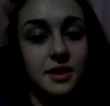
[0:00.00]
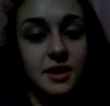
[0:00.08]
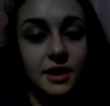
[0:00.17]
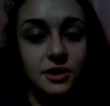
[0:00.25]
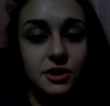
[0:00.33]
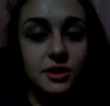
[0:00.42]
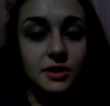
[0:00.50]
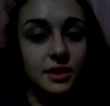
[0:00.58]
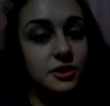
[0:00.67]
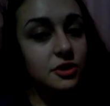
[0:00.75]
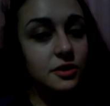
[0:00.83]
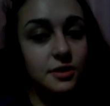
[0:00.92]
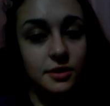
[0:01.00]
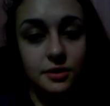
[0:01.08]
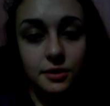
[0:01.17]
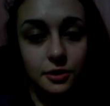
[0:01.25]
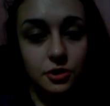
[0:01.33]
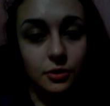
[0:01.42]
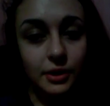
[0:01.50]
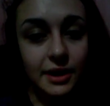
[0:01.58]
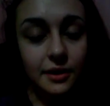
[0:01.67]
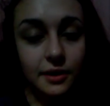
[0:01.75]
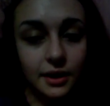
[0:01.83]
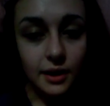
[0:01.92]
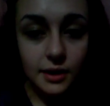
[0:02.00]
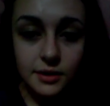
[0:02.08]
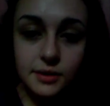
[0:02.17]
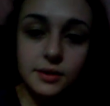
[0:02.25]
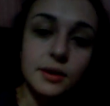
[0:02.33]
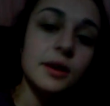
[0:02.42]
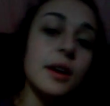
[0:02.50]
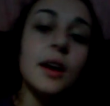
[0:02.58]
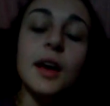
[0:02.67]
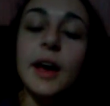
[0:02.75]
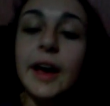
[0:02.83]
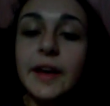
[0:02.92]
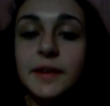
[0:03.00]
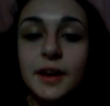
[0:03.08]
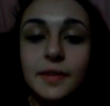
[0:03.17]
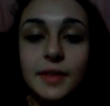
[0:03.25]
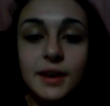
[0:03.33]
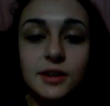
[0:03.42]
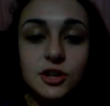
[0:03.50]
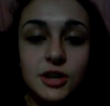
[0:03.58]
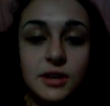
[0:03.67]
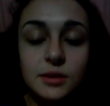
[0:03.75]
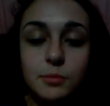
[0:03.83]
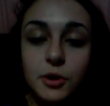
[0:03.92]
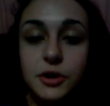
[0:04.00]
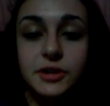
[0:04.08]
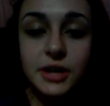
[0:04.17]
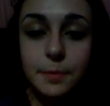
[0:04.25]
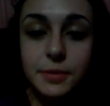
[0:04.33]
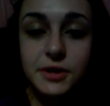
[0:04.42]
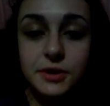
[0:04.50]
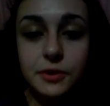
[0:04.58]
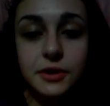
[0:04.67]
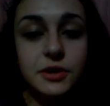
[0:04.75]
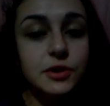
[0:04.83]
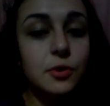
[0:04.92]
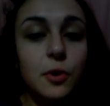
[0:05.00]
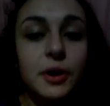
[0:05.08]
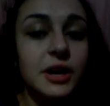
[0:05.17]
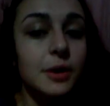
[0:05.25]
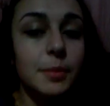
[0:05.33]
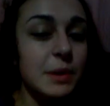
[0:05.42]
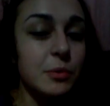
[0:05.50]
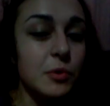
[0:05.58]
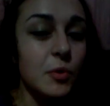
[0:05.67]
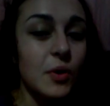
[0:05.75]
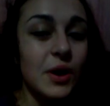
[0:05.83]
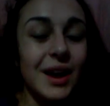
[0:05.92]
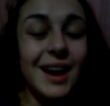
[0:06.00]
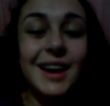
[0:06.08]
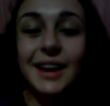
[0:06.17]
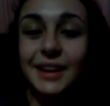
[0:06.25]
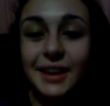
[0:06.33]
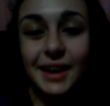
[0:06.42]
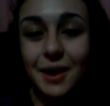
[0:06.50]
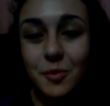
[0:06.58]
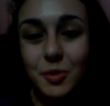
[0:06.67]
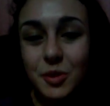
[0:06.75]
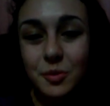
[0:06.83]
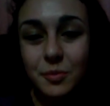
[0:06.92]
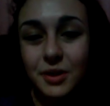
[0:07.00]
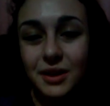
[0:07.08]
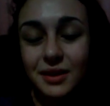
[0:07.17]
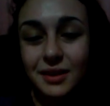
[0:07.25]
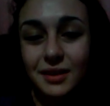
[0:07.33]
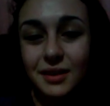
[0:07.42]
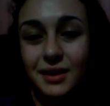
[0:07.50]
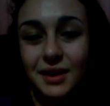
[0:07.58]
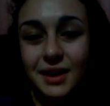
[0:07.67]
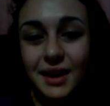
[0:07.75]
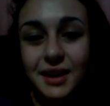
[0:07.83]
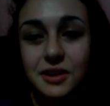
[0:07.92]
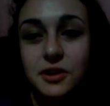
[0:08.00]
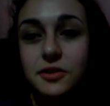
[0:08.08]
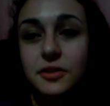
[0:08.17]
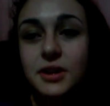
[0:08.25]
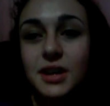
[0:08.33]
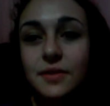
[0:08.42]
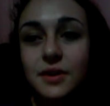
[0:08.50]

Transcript: yeah, she says she's a social outcast. And yet there she is in most episodes talking to people and hanging out with them. And they don't